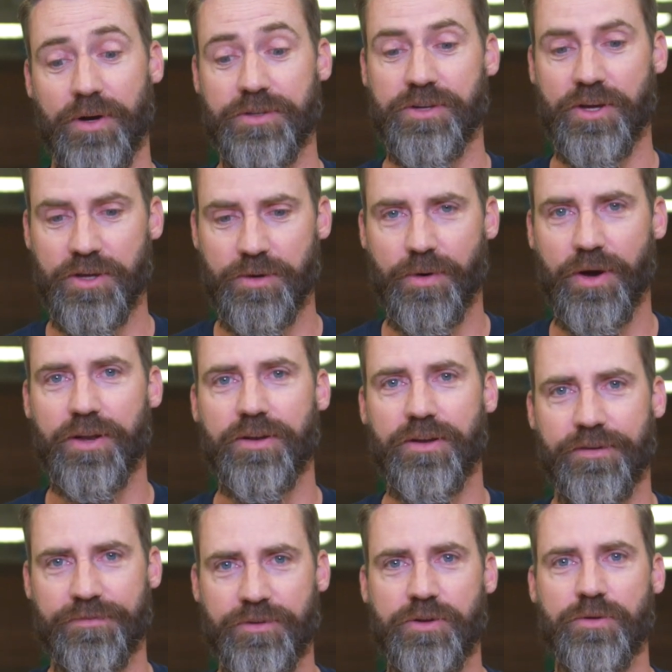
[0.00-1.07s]
I'll tell you what,
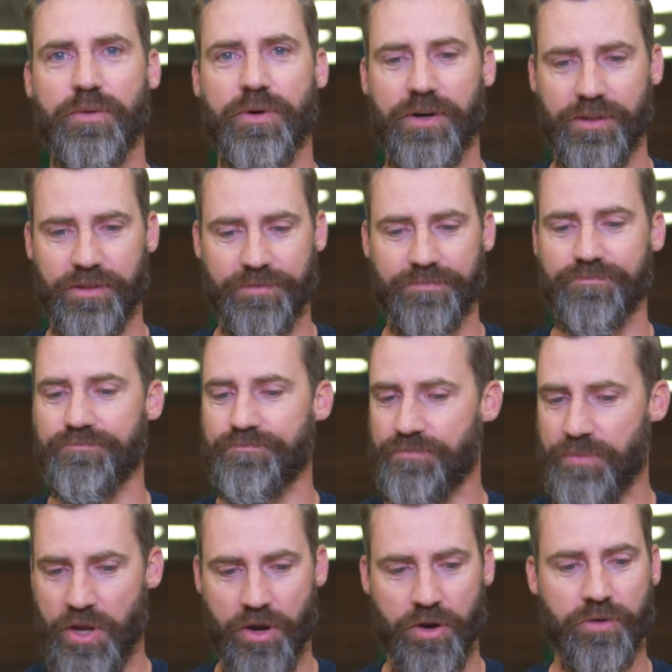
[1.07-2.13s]
if you want to
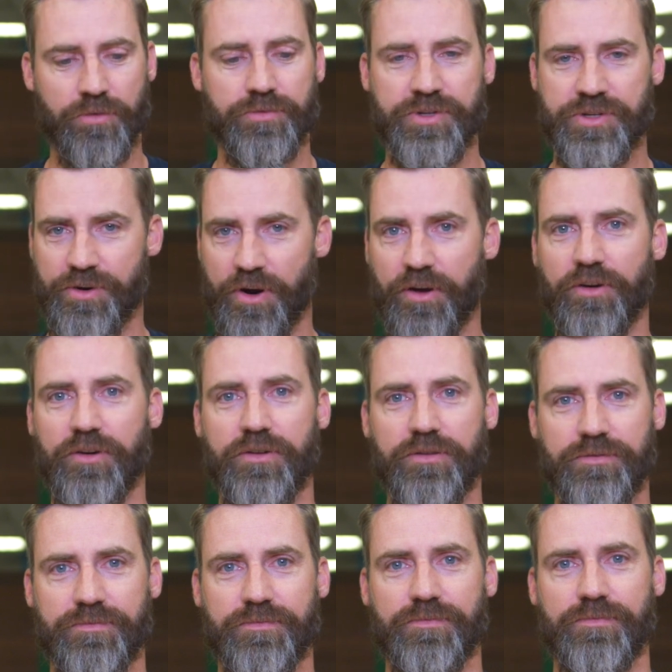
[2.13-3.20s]
know struggle,
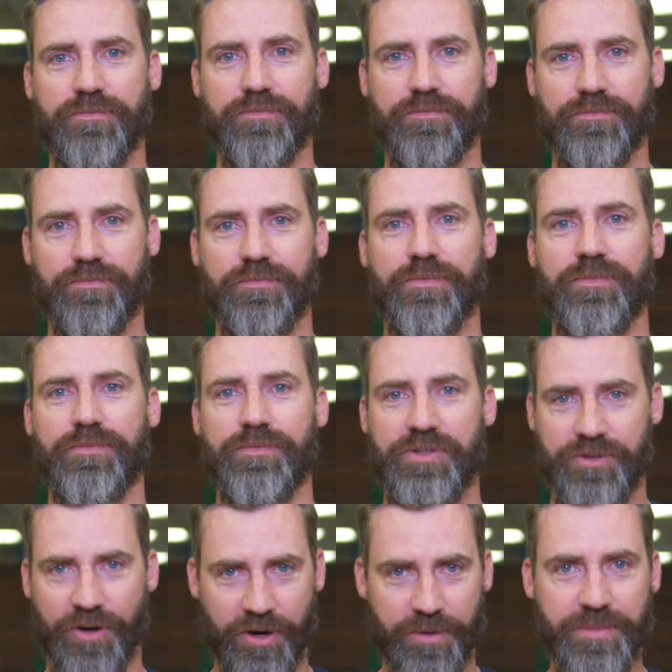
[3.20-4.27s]

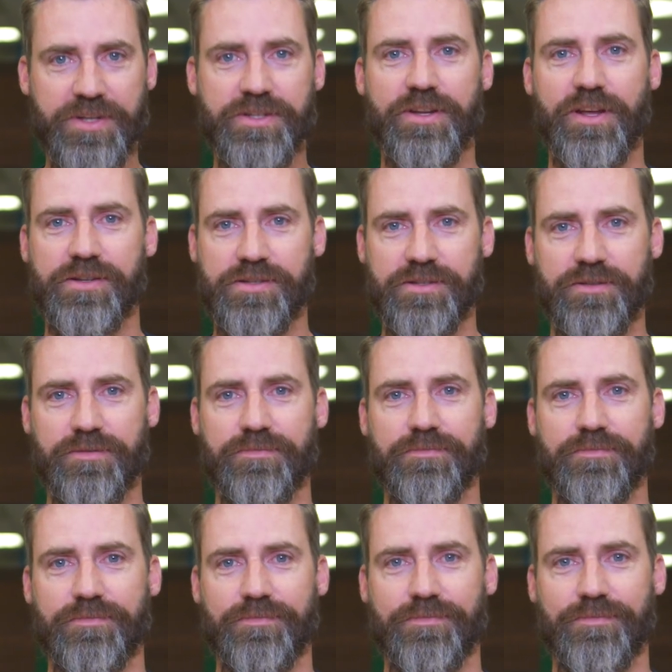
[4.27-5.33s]
start a business
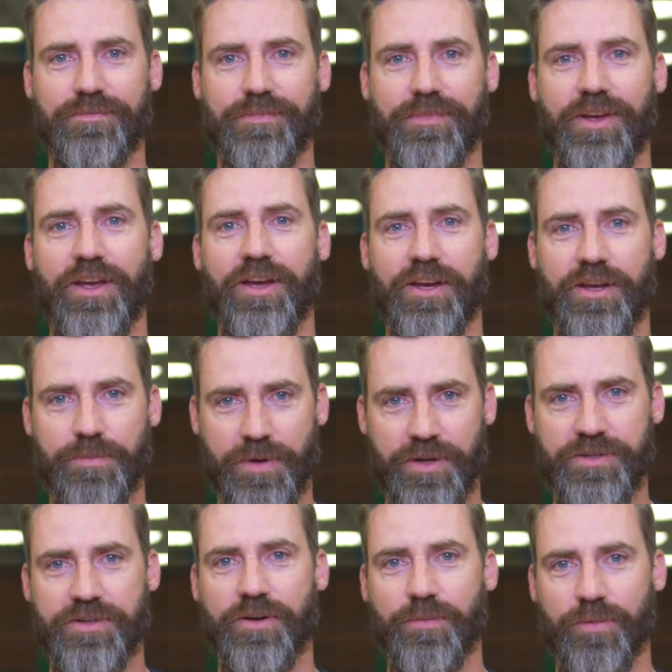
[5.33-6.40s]
and
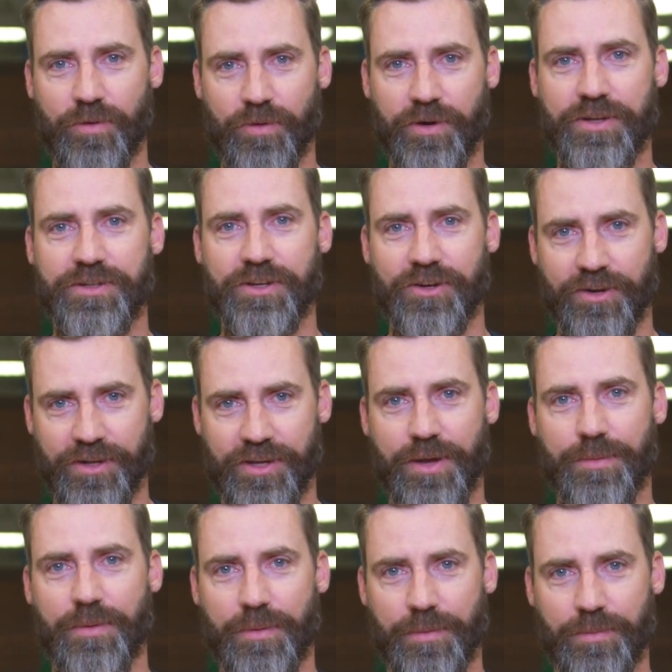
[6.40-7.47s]
commit to your employees that you're going to
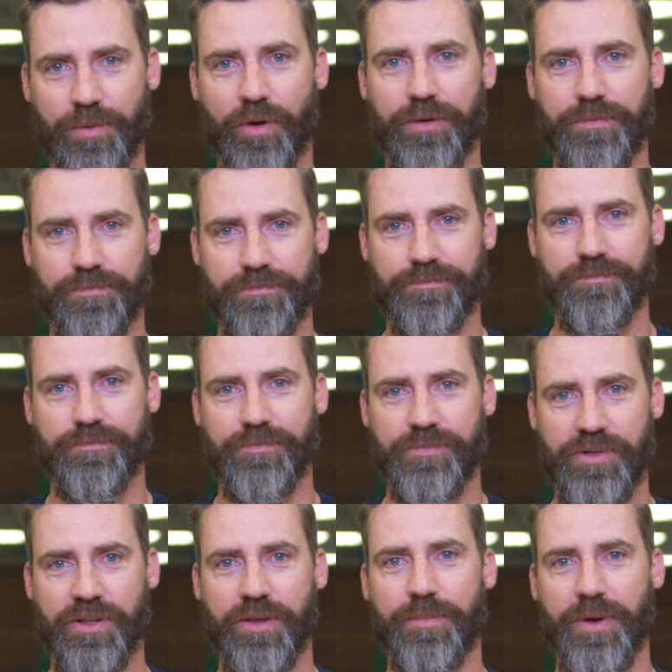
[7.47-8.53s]
keep them employed
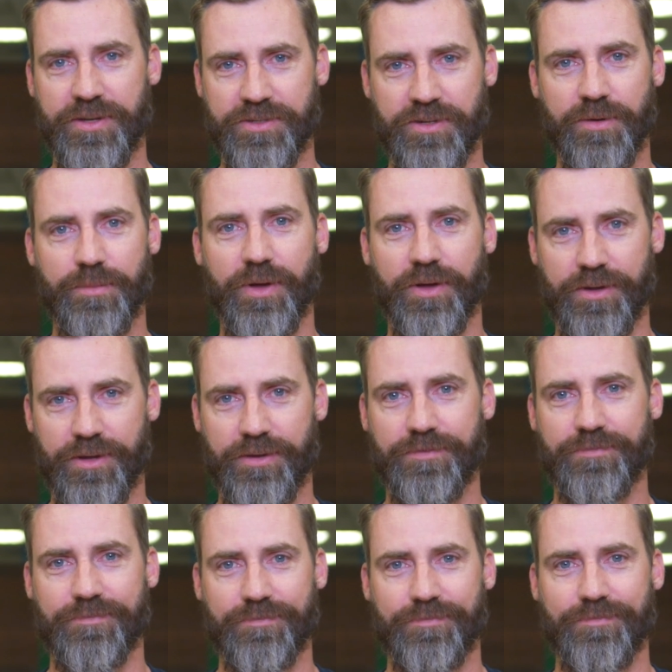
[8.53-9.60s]
to the best of your ability.
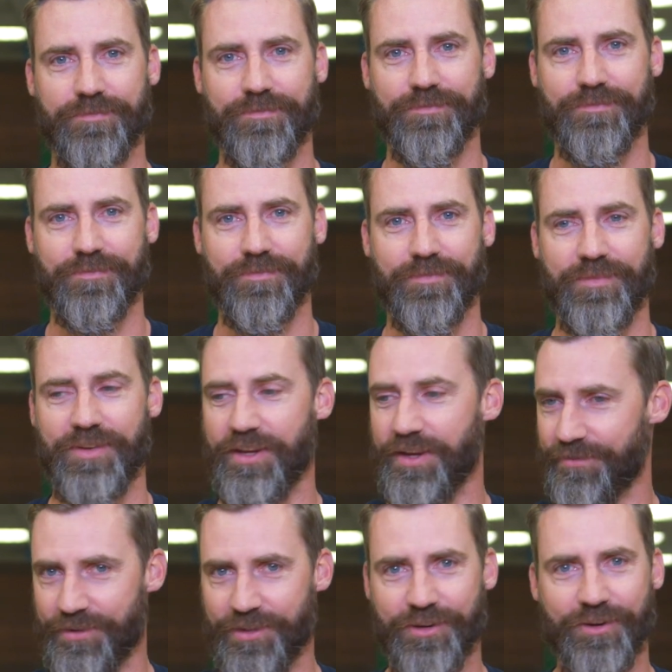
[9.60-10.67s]

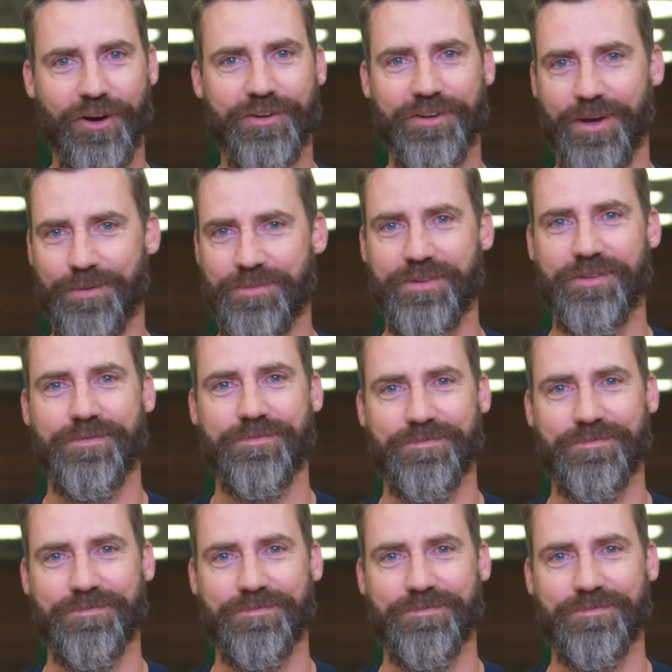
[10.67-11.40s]
Even in the dark times.